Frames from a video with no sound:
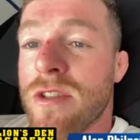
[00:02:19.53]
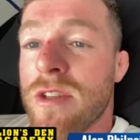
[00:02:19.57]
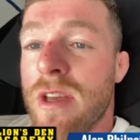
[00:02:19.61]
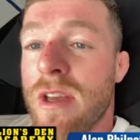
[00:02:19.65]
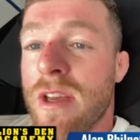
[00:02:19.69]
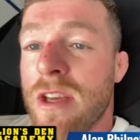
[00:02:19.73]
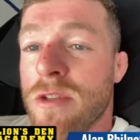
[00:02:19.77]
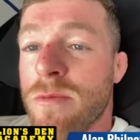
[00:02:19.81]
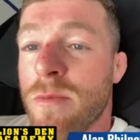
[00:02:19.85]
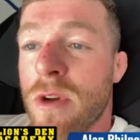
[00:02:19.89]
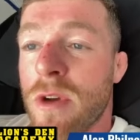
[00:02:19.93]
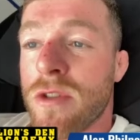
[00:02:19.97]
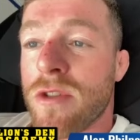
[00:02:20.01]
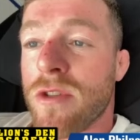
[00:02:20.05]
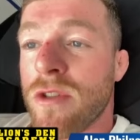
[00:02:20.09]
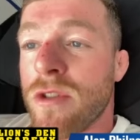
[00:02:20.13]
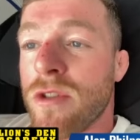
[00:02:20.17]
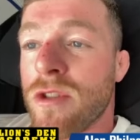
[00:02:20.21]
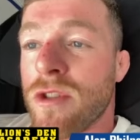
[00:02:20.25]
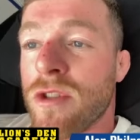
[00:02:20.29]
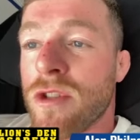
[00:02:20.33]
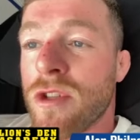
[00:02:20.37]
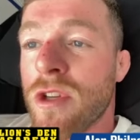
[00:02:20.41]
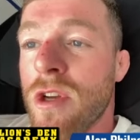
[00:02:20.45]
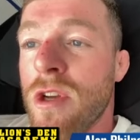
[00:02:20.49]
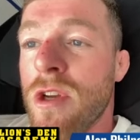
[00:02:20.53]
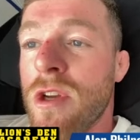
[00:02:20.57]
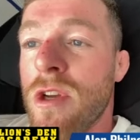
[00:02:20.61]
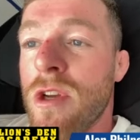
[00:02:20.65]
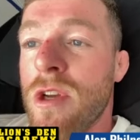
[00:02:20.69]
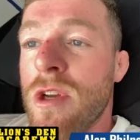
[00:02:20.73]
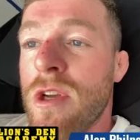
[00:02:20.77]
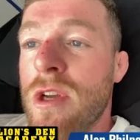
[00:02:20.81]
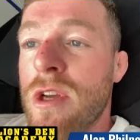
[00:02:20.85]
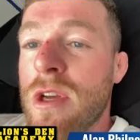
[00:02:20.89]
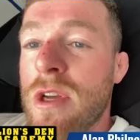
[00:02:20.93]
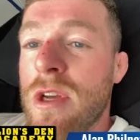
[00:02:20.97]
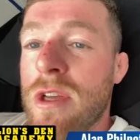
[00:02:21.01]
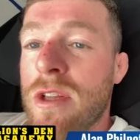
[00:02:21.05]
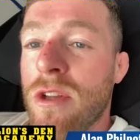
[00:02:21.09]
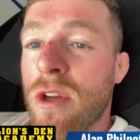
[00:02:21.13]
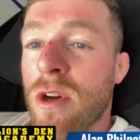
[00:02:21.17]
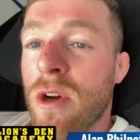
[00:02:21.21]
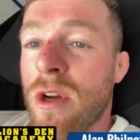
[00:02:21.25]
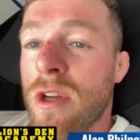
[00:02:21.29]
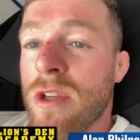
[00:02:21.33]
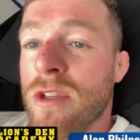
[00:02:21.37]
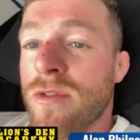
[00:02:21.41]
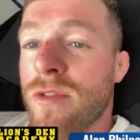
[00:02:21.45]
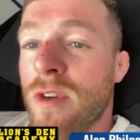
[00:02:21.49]
Like as much as
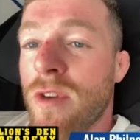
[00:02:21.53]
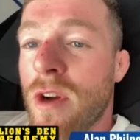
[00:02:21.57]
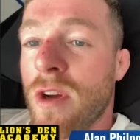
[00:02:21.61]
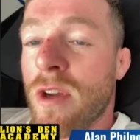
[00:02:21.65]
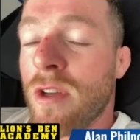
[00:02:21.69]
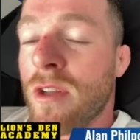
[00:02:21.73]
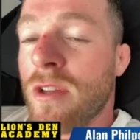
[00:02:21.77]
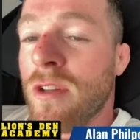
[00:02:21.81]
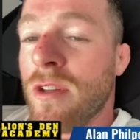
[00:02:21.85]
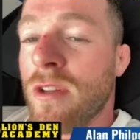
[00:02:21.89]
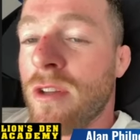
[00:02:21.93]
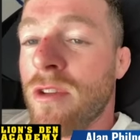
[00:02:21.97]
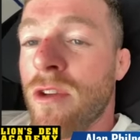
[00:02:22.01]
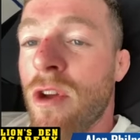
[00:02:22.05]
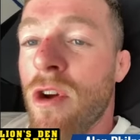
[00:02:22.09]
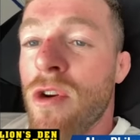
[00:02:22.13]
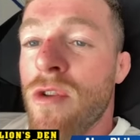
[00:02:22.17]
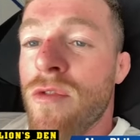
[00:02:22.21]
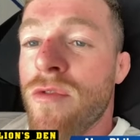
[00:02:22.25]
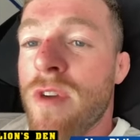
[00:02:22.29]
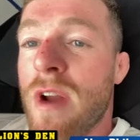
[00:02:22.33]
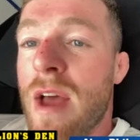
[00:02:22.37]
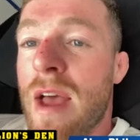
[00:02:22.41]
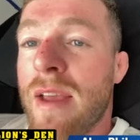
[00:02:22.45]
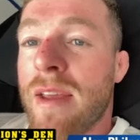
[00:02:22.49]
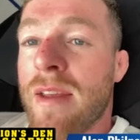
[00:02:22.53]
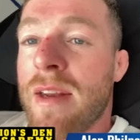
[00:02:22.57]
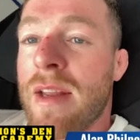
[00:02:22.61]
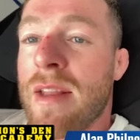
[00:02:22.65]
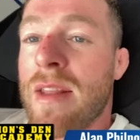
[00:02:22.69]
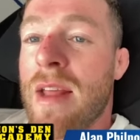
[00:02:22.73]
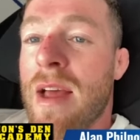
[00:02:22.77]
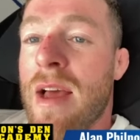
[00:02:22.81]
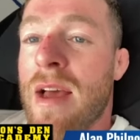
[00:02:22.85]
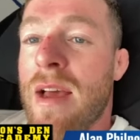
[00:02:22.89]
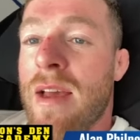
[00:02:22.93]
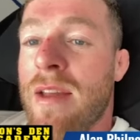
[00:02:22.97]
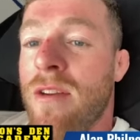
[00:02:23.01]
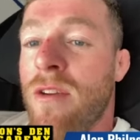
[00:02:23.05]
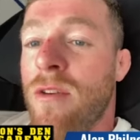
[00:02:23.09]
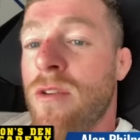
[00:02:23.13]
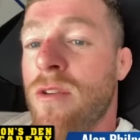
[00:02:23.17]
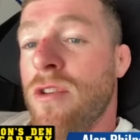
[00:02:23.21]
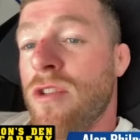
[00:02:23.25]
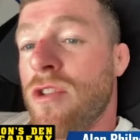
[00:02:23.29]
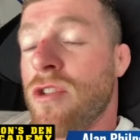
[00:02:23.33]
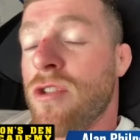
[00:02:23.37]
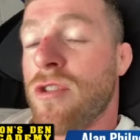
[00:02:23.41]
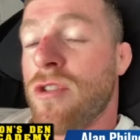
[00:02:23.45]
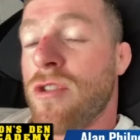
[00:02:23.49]
no, it's fucking nerve wracking, and I know
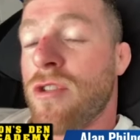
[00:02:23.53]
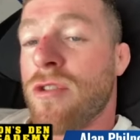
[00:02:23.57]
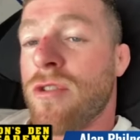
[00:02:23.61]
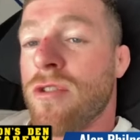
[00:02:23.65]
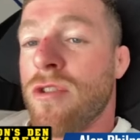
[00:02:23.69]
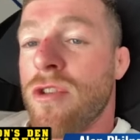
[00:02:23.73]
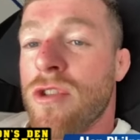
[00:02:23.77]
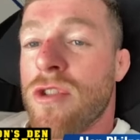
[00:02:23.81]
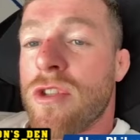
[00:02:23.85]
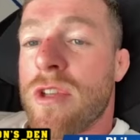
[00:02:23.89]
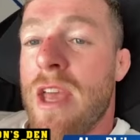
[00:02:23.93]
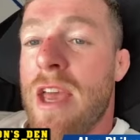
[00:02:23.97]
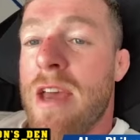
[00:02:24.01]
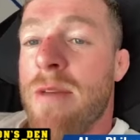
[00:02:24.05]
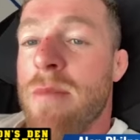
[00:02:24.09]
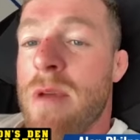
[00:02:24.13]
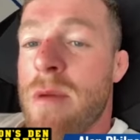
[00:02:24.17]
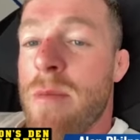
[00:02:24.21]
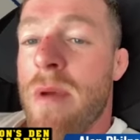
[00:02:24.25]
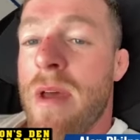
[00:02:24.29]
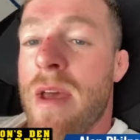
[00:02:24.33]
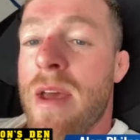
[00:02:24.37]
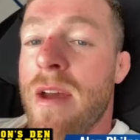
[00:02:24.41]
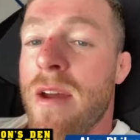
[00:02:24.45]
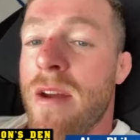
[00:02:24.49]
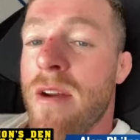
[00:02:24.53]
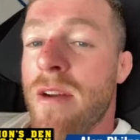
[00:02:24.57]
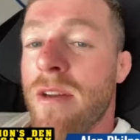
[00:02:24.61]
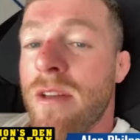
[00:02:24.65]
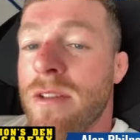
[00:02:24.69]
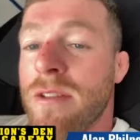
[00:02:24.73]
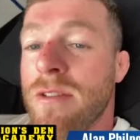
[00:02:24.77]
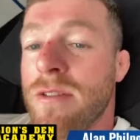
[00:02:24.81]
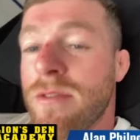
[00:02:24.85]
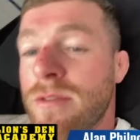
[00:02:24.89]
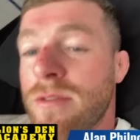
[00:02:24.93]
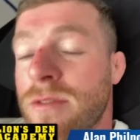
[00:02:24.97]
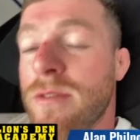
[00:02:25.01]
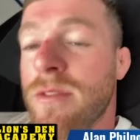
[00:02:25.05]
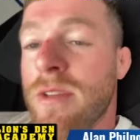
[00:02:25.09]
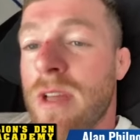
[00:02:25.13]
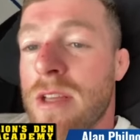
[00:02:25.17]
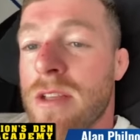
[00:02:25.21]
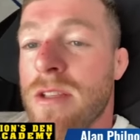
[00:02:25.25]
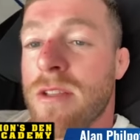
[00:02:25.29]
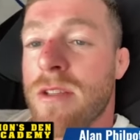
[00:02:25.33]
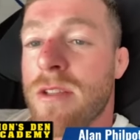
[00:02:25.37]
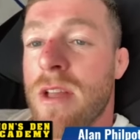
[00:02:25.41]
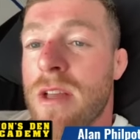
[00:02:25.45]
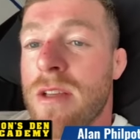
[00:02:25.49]
it's just getting me better, and
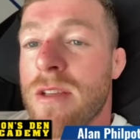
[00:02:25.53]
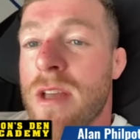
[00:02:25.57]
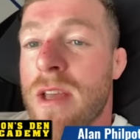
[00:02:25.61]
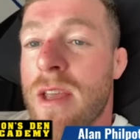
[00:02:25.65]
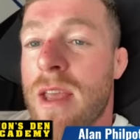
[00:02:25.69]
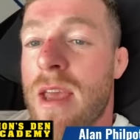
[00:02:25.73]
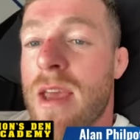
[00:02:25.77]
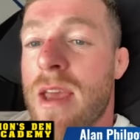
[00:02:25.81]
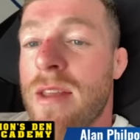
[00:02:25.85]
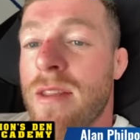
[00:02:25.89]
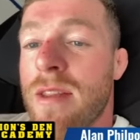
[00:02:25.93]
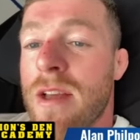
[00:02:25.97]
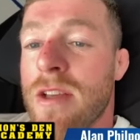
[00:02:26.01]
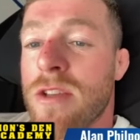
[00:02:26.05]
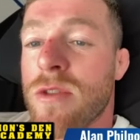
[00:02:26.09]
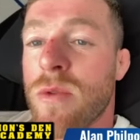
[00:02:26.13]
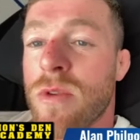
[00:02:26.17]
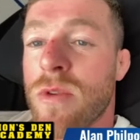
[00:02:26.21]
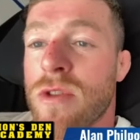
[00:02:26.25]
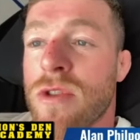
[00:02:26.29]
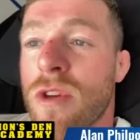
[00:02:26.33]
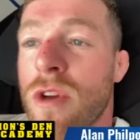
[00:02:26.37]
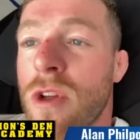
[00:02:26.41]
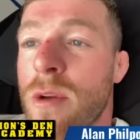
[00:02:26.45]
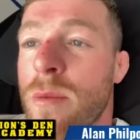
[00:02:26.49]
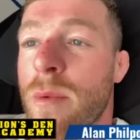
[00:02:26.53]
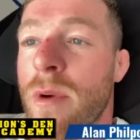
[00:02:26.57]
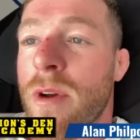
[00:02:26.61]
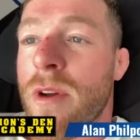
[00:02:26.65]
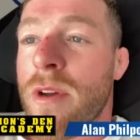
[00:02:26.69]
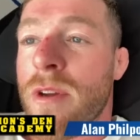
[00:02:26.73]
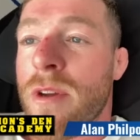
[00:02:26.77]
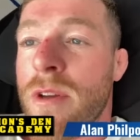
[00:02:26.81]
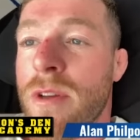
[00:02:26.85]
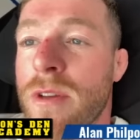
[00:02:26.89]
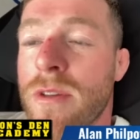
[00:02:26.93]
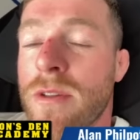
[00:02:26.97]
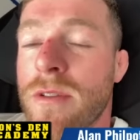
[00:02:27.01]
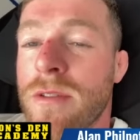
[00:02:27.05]
that's that again. That's what it's all about.